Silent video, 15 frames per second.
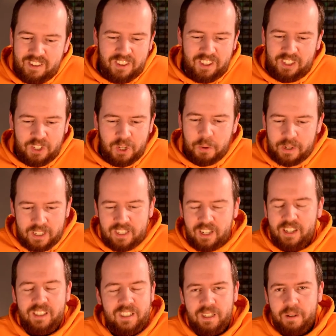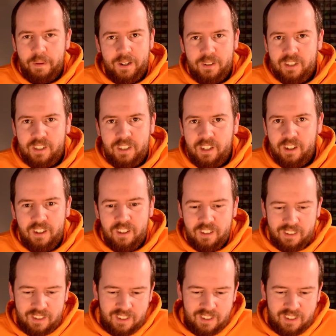too exciting about it at all.